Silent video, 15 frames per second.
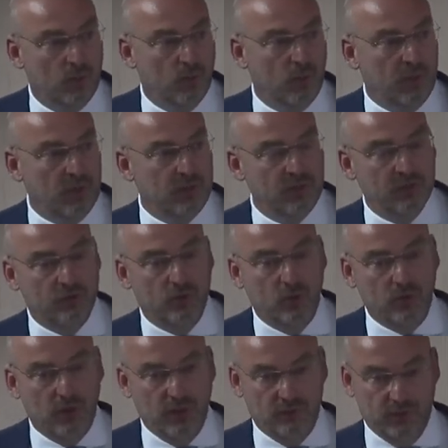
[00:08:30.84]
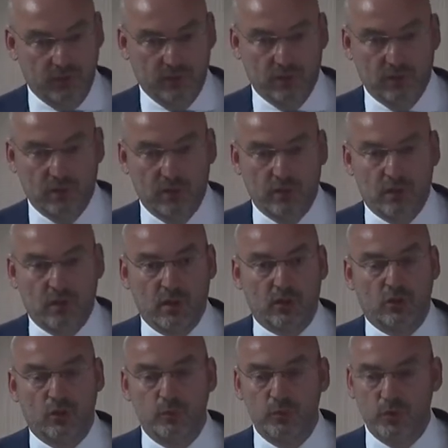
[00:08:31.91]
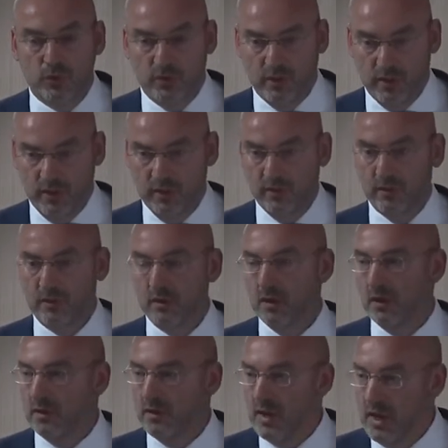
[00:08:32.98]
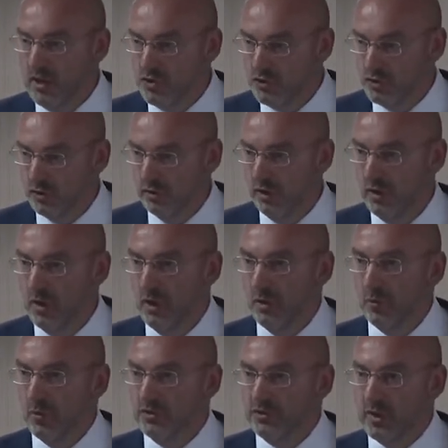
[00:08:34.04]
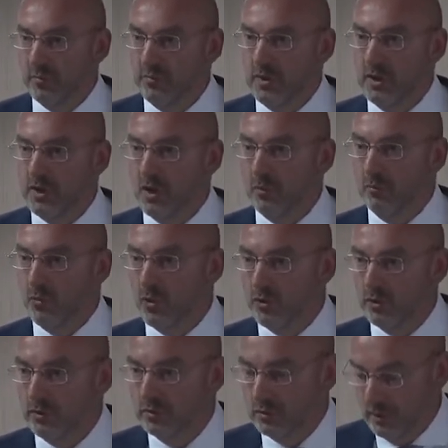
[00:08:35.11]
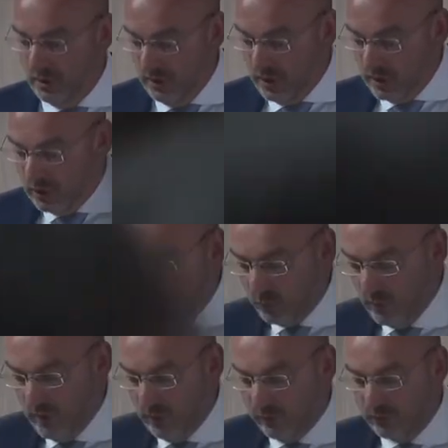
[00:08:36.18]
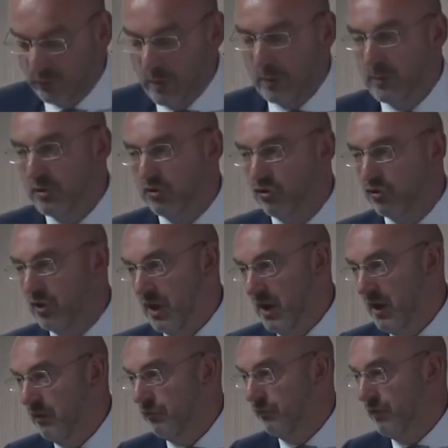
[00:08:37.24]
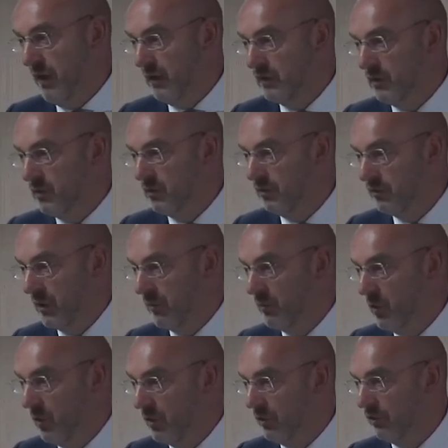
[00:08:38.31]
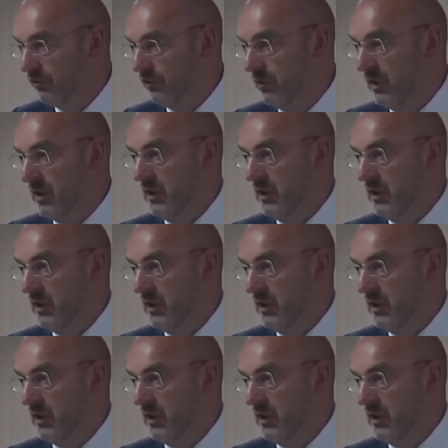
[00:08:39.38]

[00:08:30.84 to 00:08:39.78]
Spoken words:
where it is good living, a community, a nation which can be a moral commonwealth, where we share values and morals